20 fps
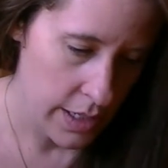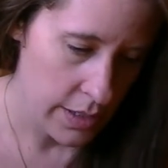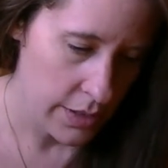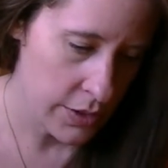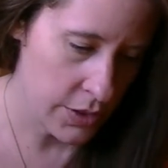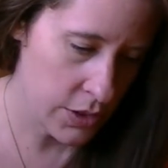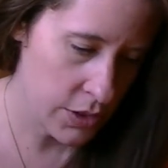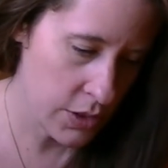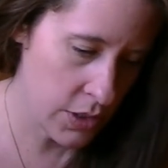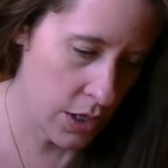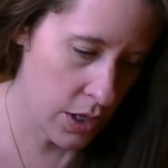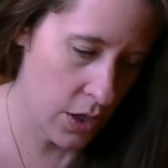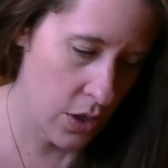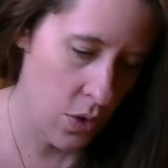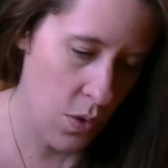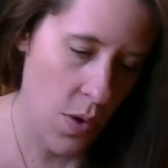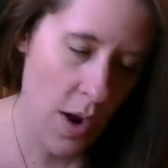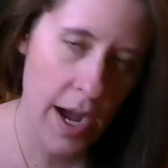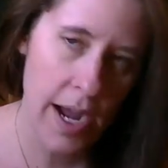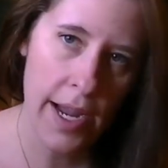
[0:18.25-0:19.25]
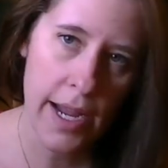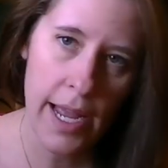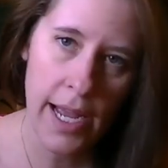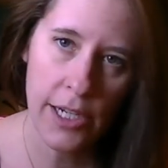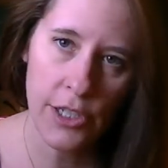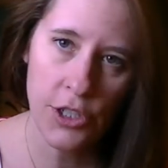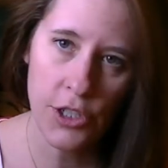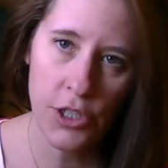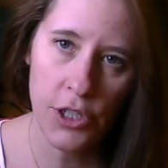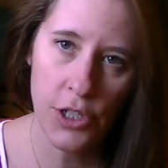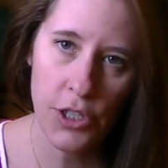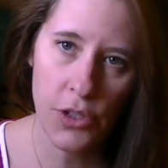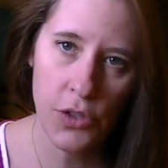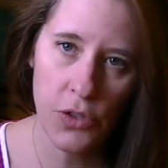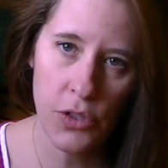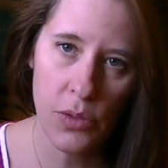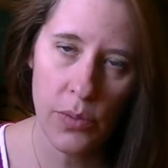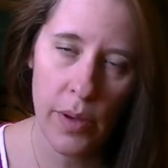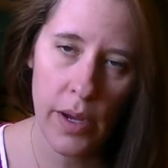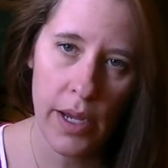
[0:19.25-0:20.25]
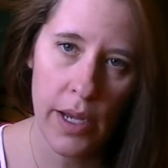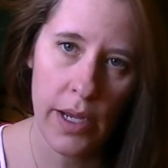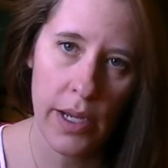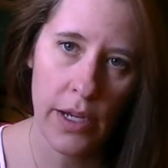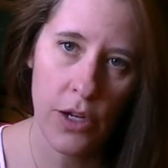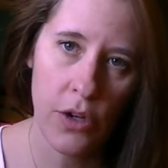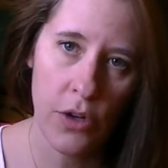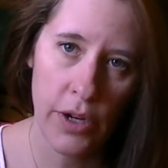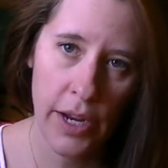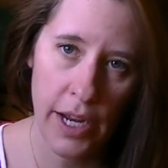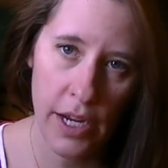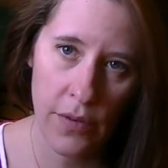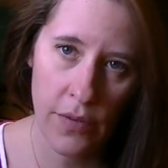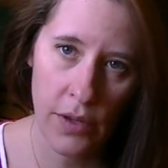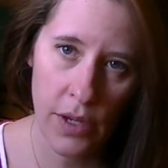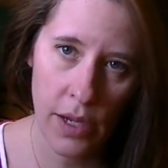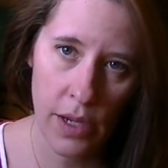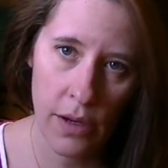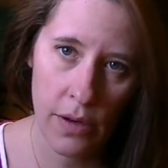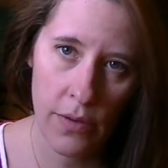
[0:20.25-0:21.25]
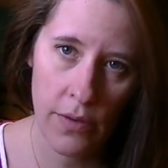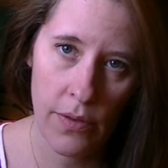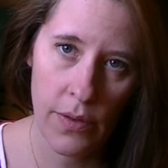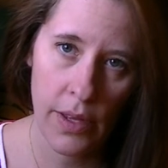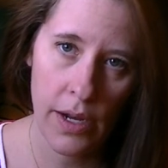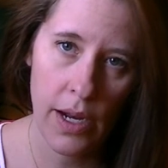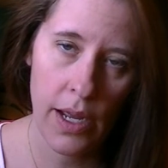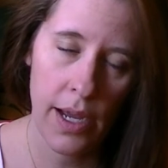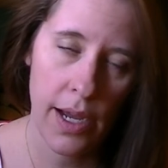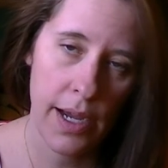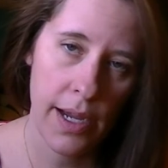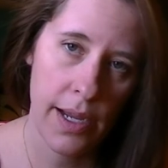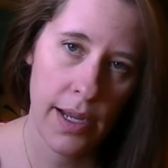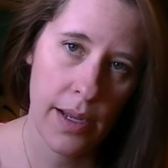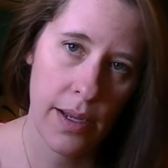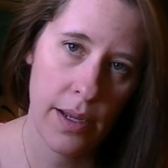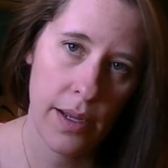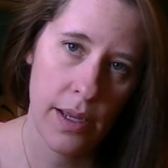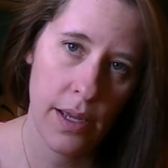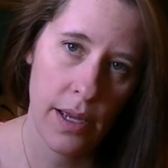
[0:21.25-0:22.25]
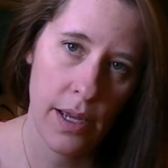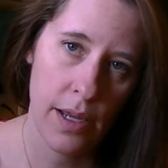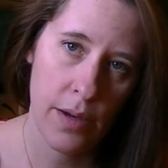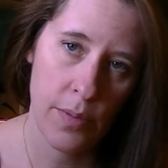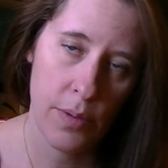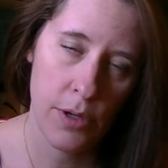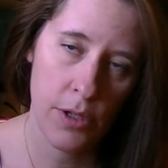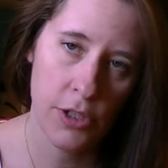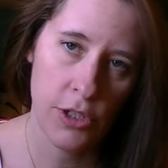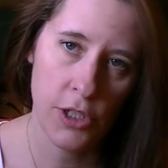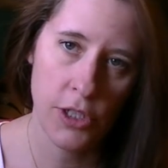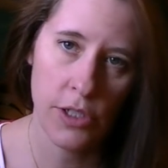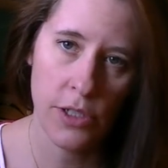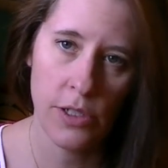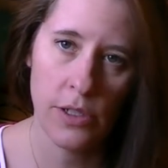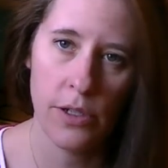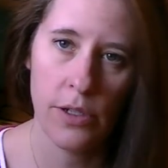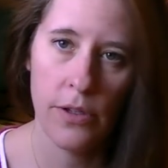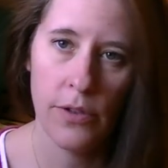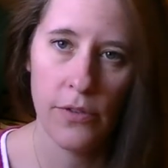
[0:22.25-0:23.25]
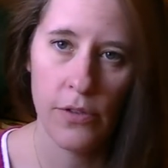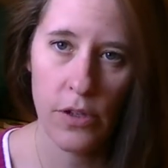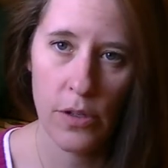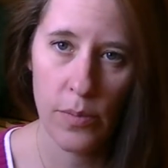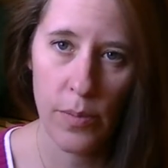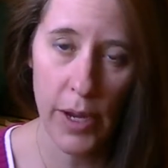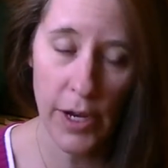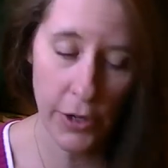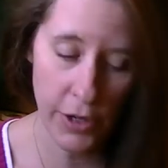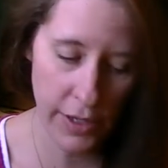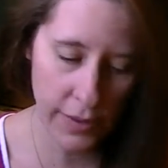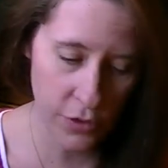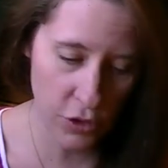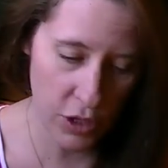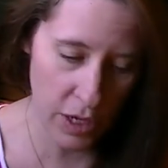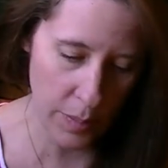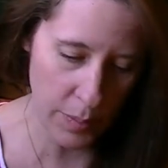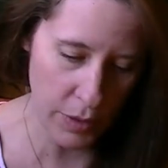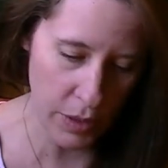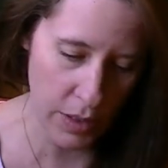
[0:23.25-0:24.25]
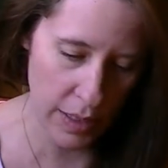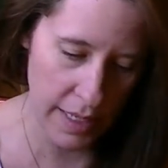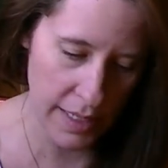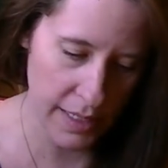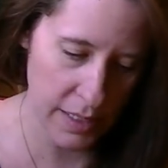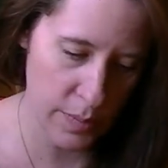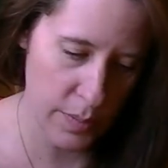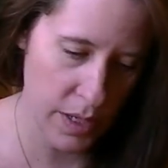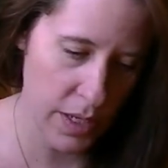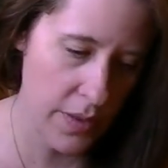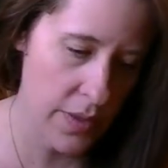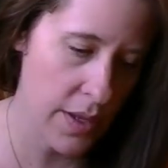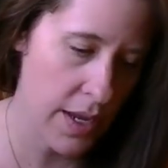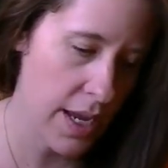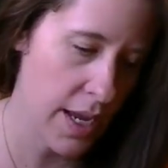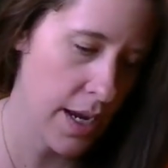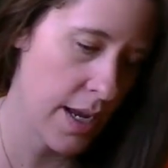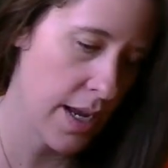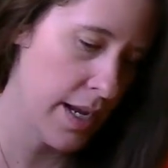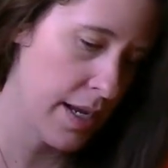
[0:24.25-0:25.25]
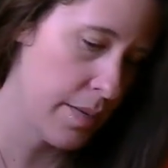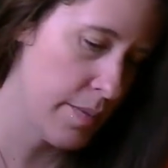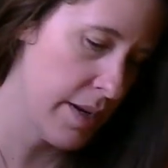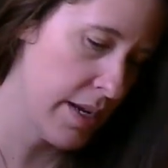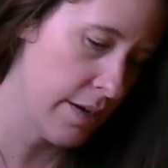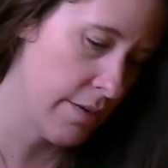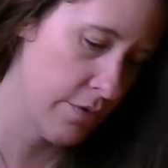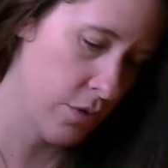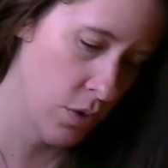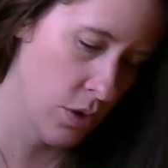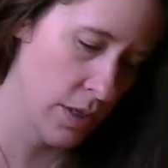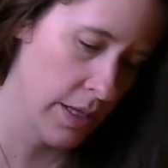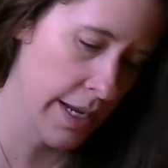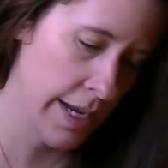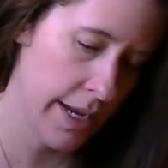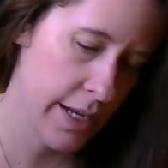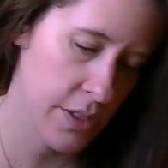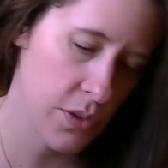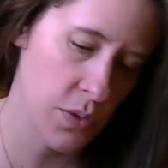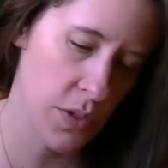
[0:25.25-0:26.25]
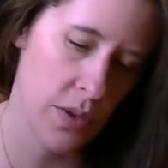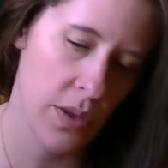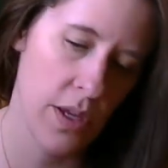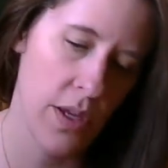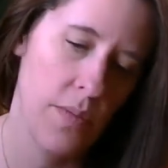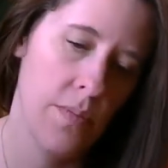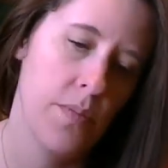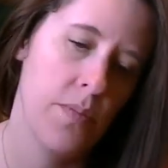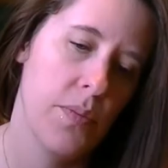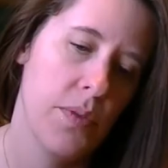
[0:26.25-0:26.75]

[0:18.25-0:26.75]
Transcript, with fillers: So I actually used my creative kit that I had purchased from my creative scrapbook last month and I made four layouts with it.